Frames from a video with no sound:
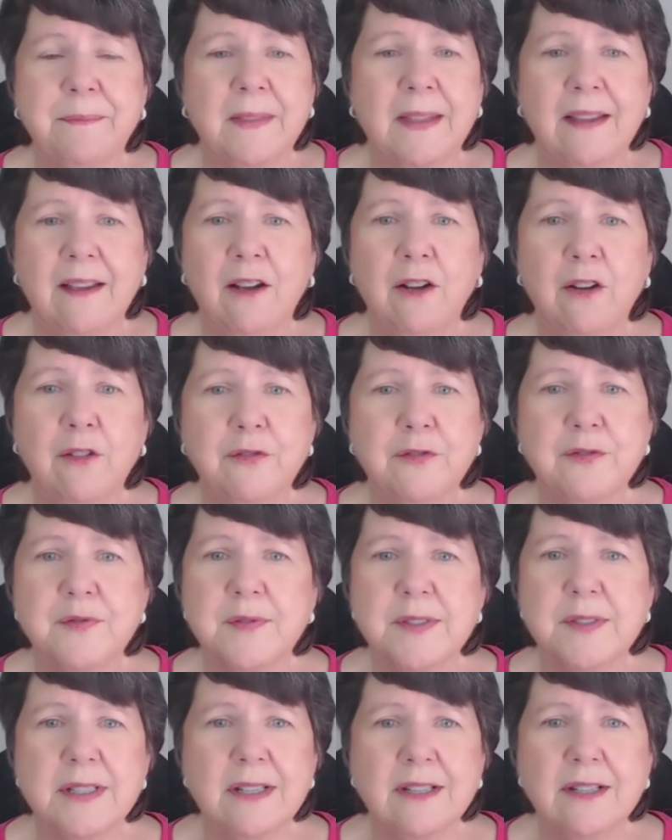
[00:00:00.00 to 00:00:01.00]

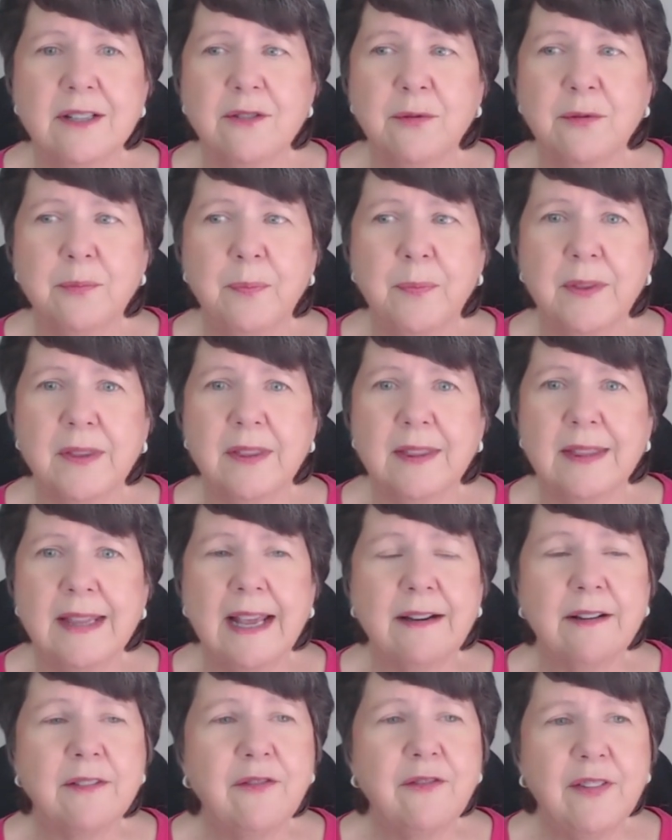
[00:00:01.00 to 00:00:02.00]

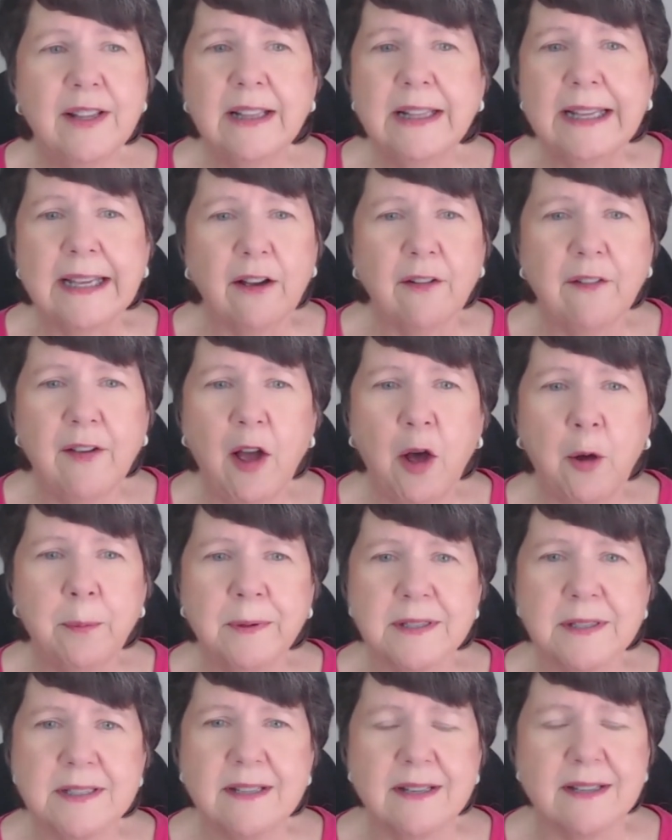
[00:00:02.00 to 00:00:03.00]
that feeling of
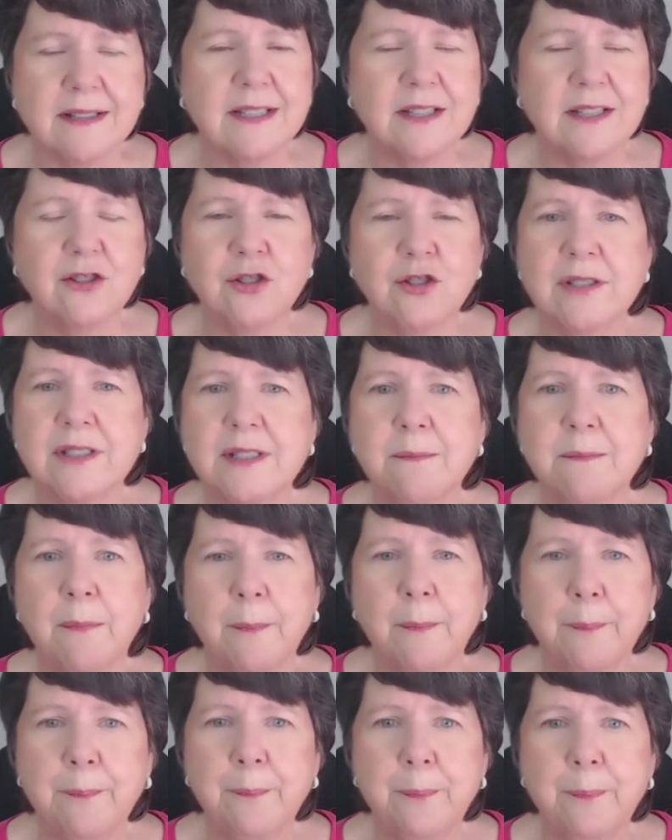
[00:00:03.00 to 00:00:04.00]
helplessness, and just
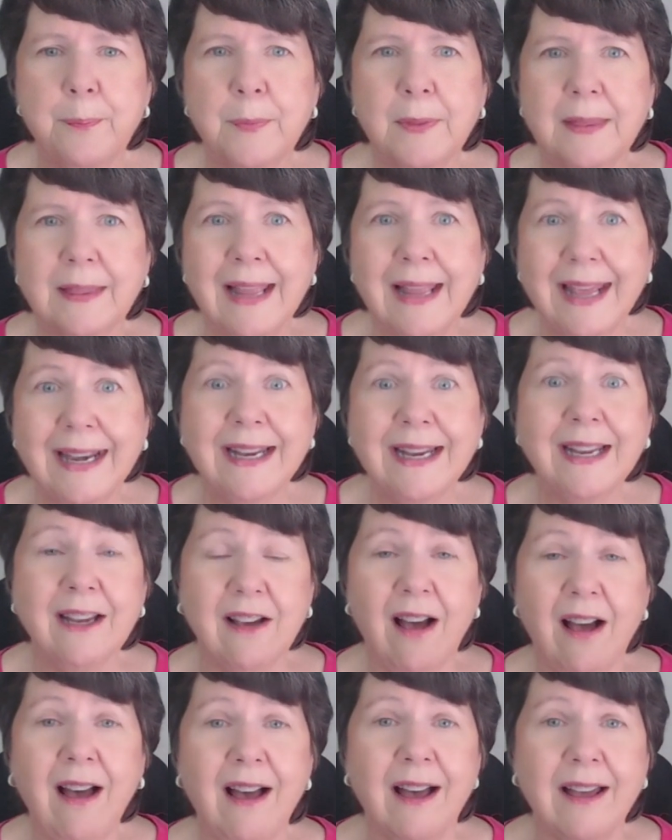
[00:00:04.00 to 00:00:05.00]
letting
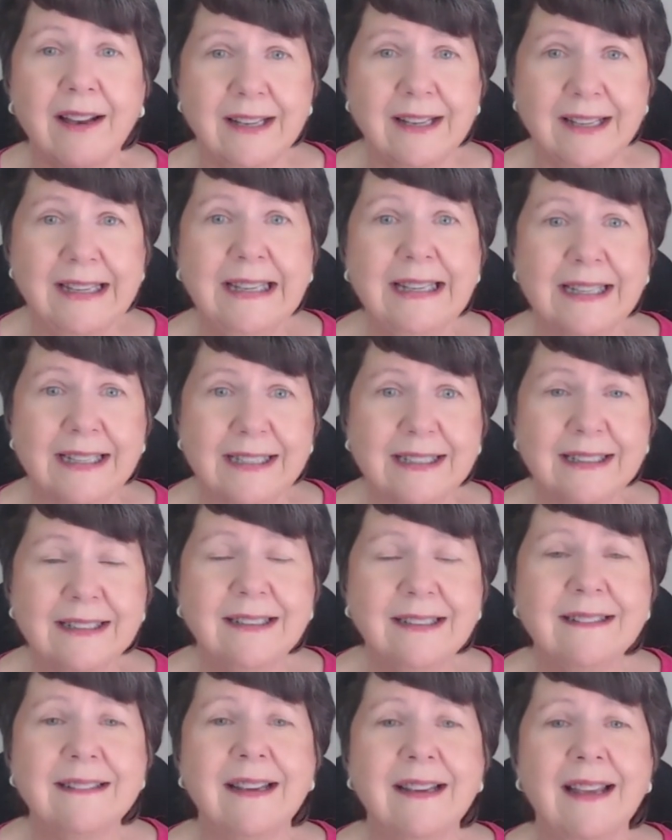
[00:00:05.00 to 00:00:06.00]
God
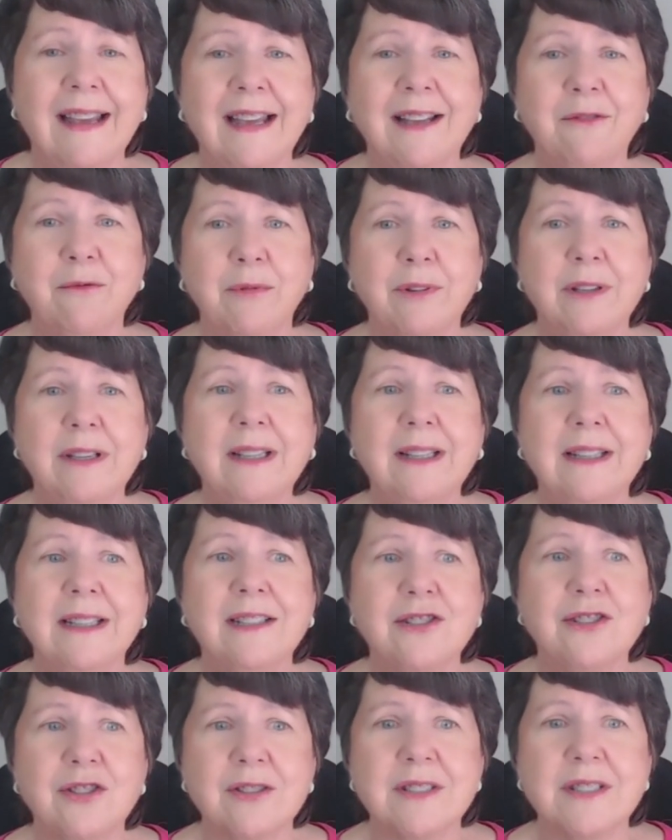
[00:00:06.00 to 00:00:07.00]
in, and really
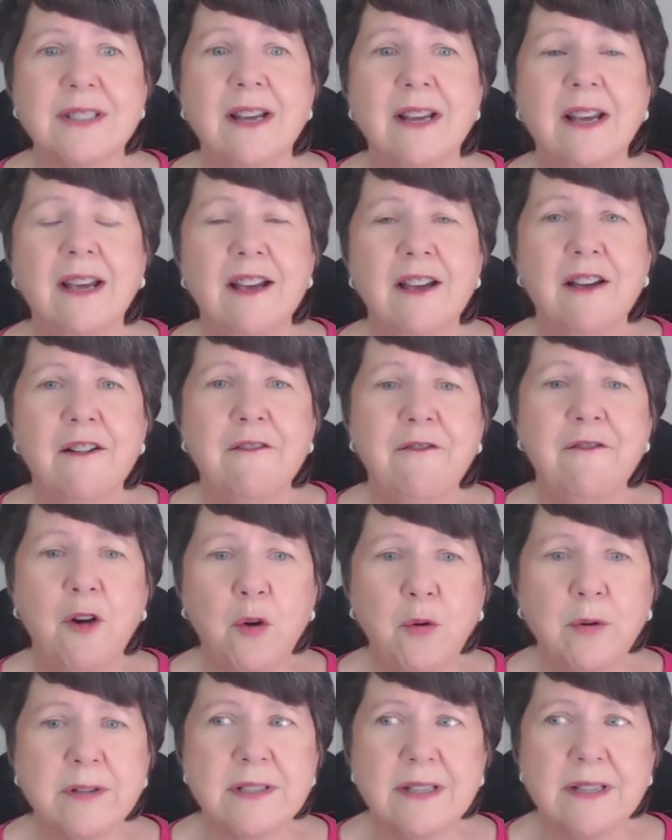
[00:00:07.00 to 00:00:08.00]
just
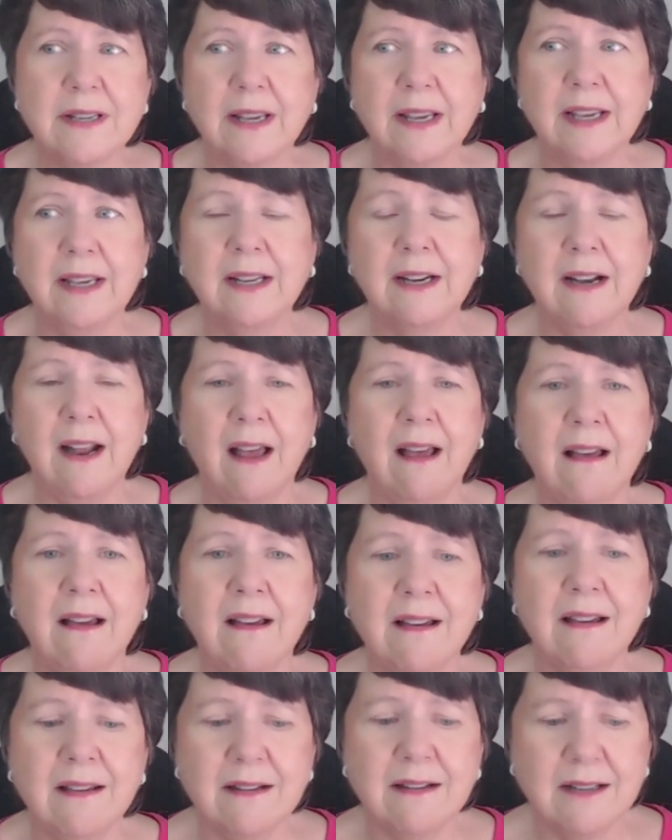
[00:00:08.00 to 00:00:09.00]
focusing in
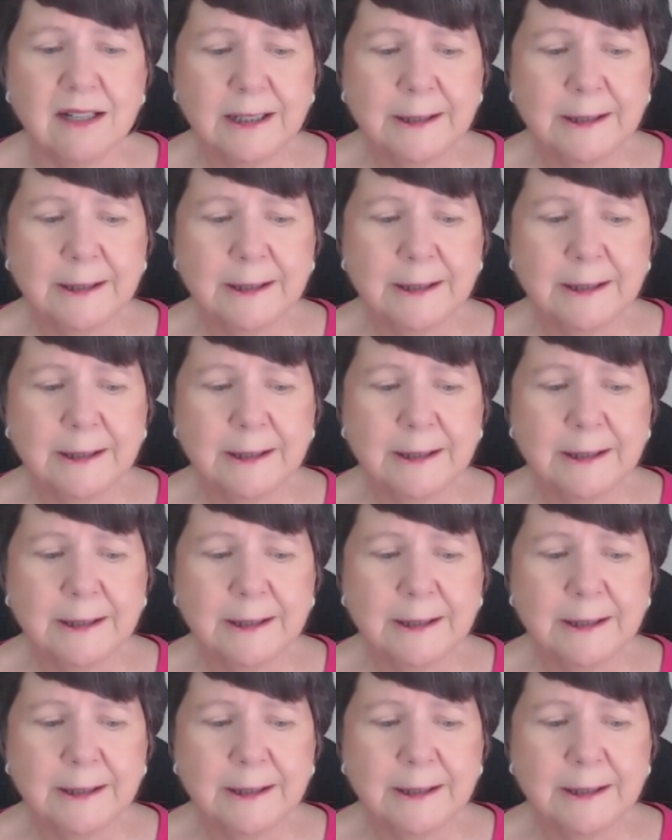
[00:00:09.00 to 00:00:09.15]
on